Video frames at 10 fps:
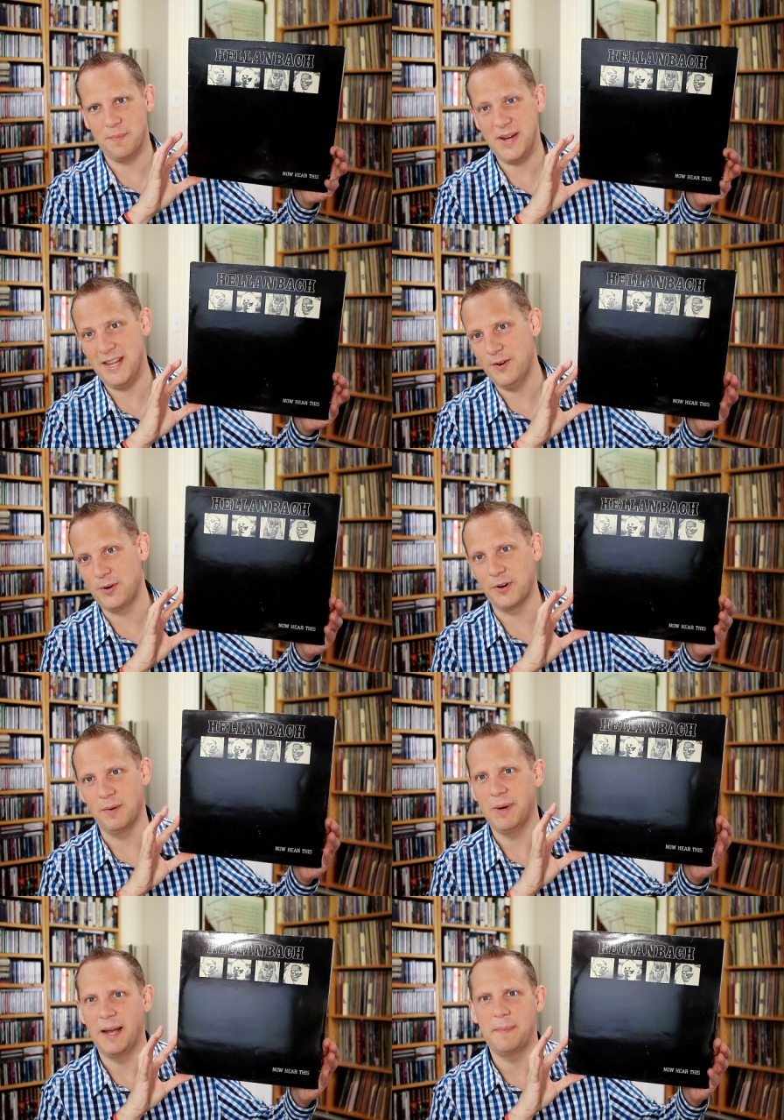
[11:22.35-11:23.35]

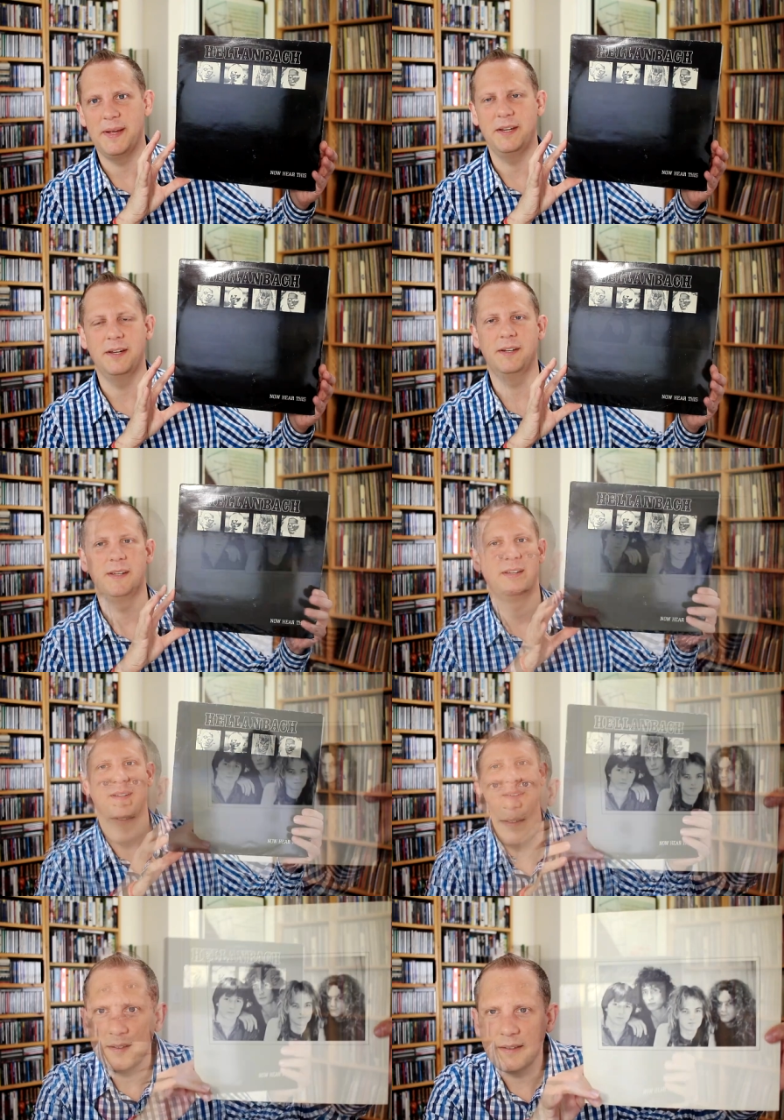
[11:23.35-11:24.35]
mediocre in my opinion.
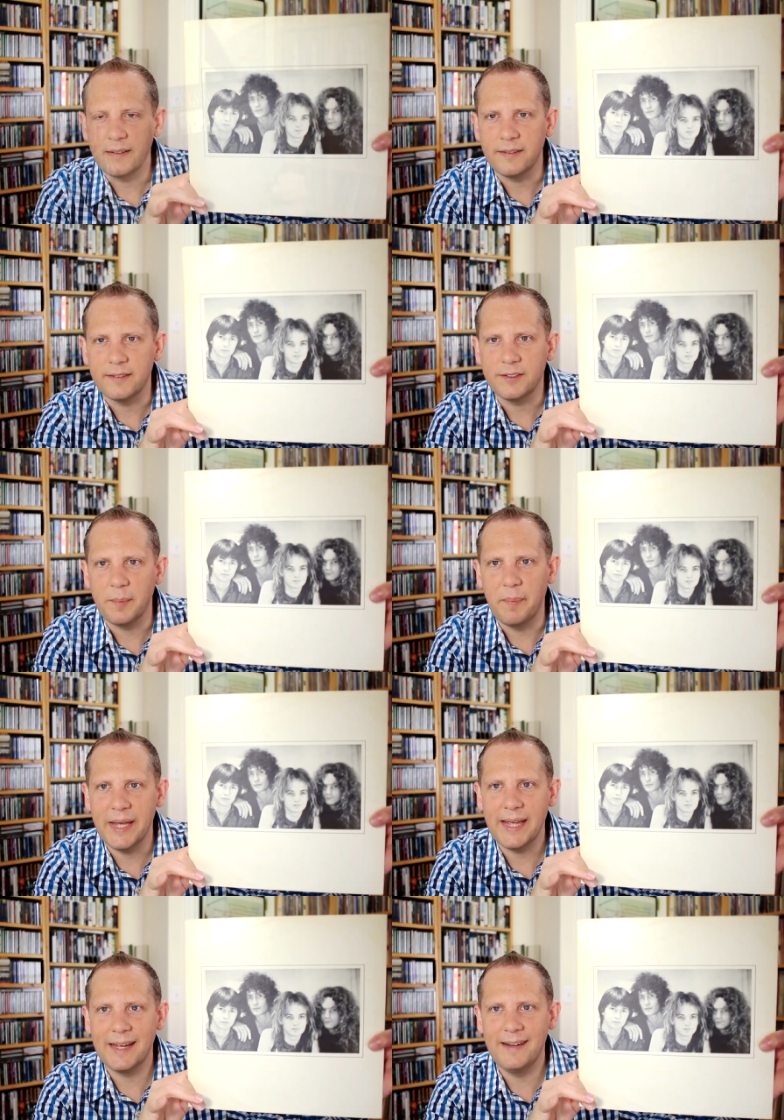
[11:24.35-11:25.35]
There's the
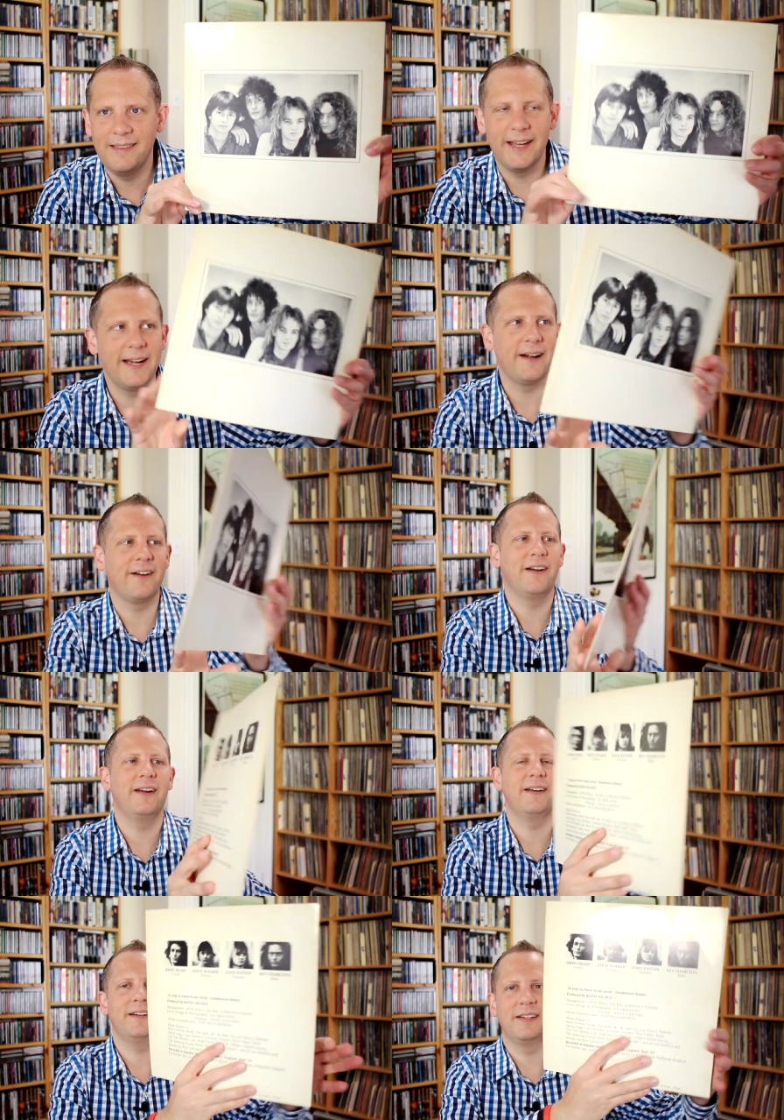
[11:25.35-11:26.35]
band
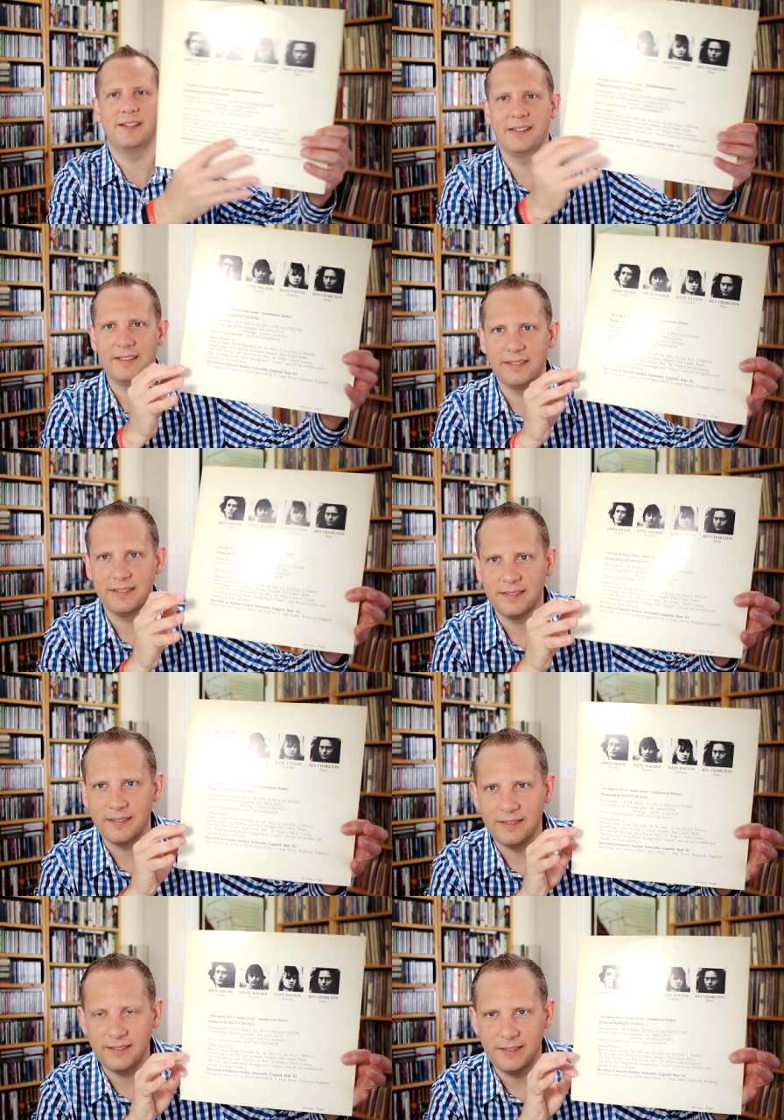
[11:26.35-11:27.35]
there.
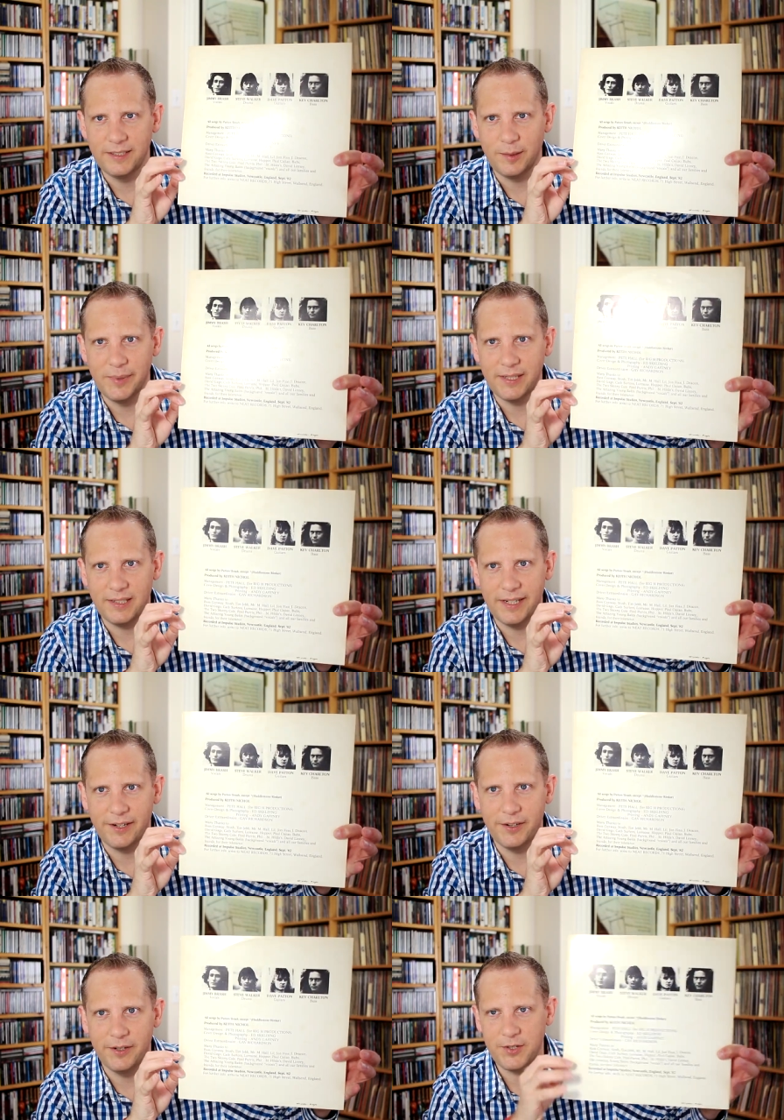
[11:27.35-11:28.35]
A little bit of
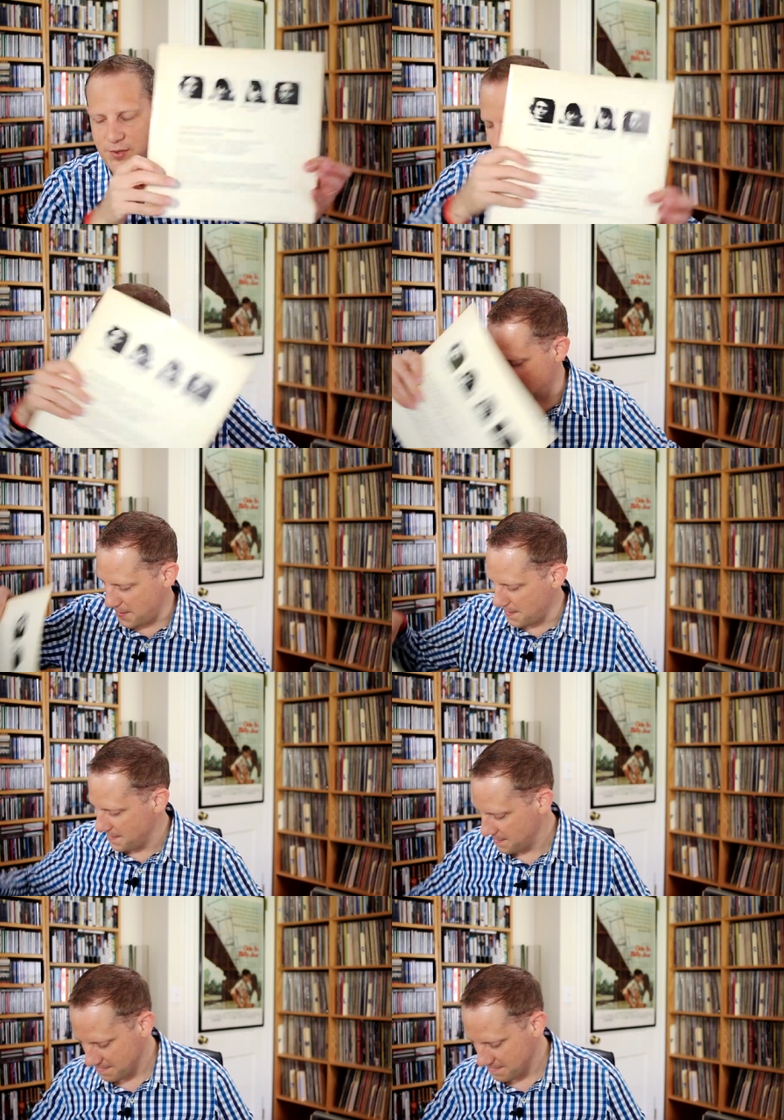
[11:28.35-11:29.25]
liner notes from them.